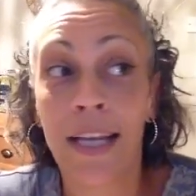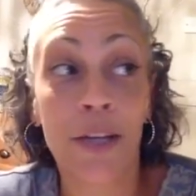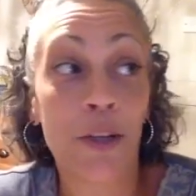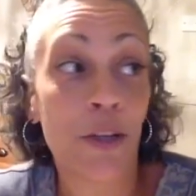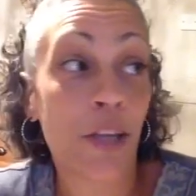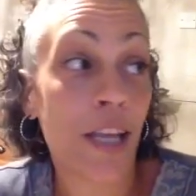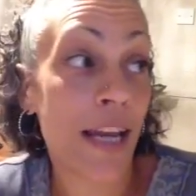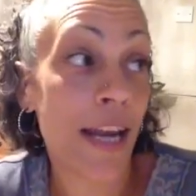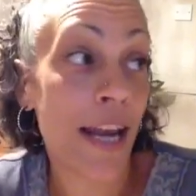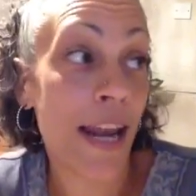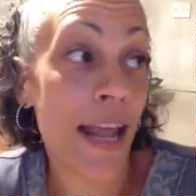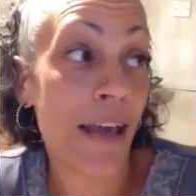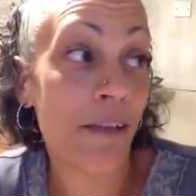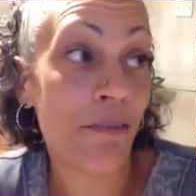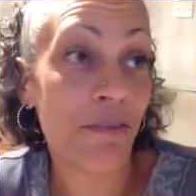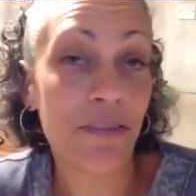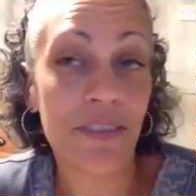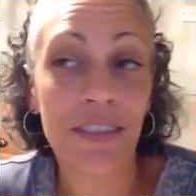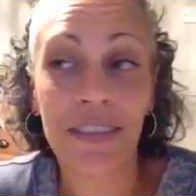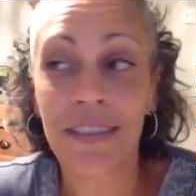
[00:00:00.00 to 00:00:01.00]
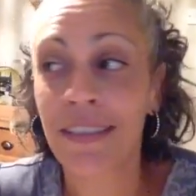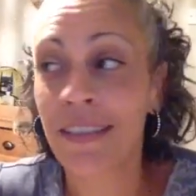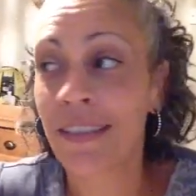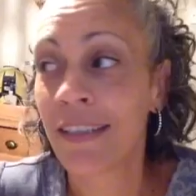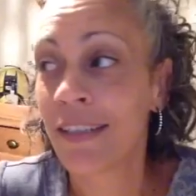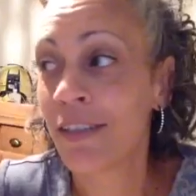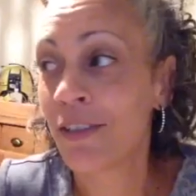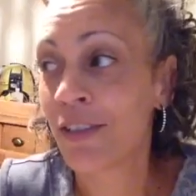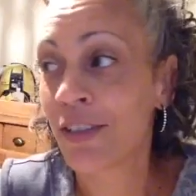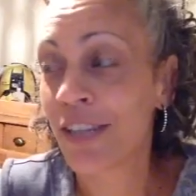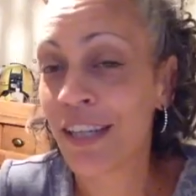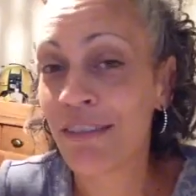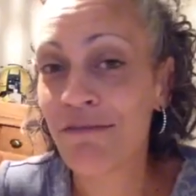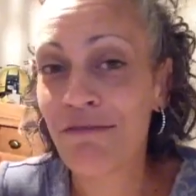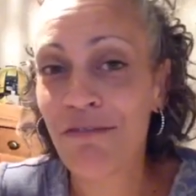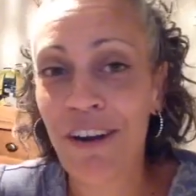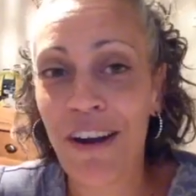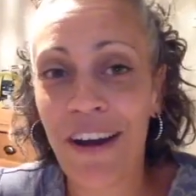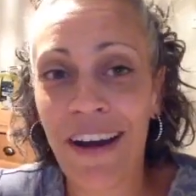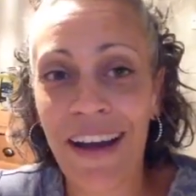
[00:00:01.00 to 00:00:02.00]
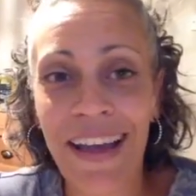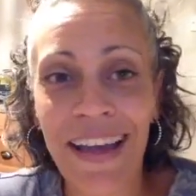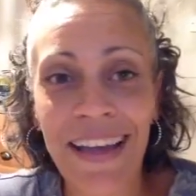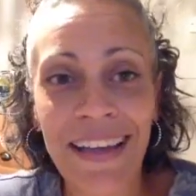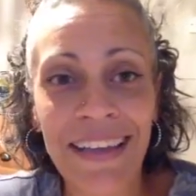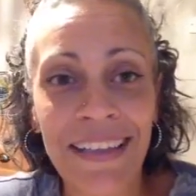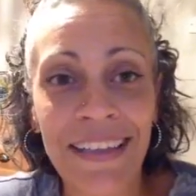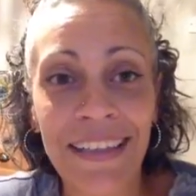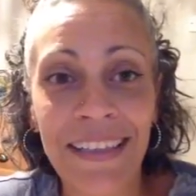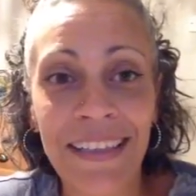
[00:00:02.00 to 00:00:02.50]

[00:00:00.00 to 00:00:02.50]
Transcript: looking left, looking right,